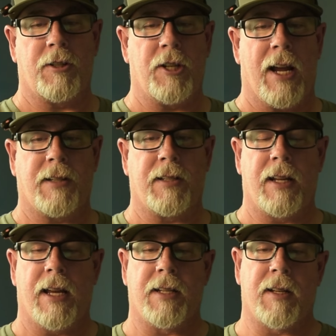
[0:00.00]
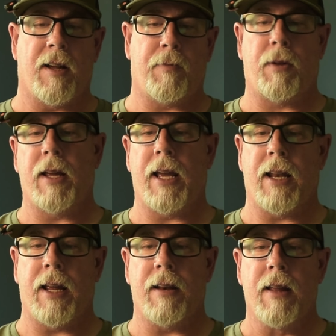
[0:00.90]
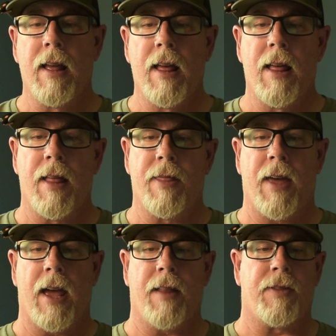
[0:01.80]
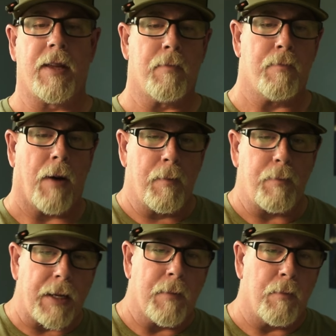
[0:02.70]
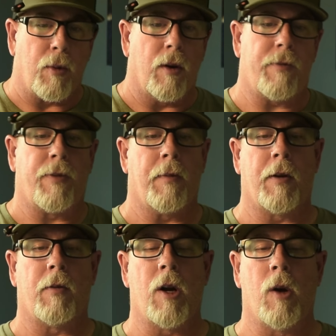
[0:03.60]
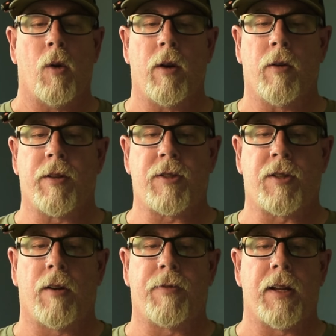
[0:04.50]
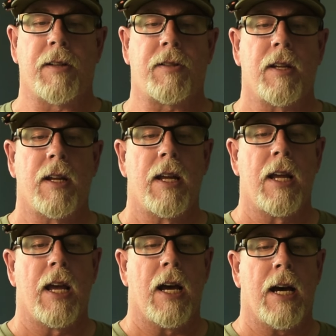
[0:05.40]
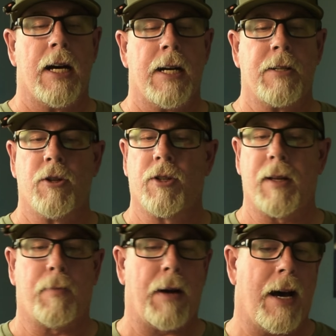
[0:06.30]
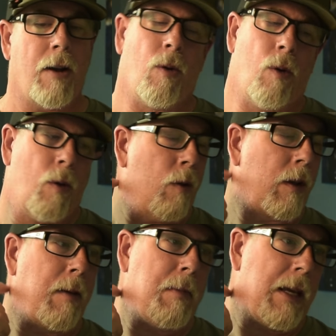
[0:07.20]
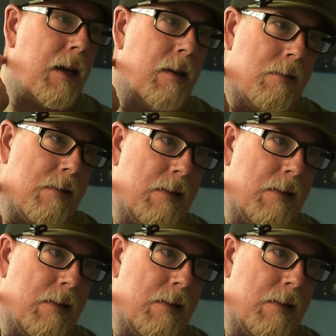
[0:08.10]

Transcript: or chassis has enough play in it that the bump input from the road or the surface, usually a pothole, it can be an